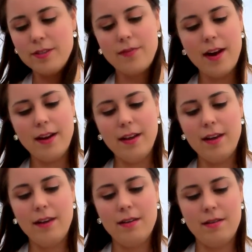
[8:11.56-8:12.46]

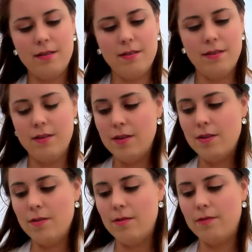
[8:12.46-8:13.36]
Finally,
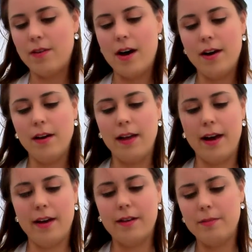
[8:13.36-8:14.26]
got our leg.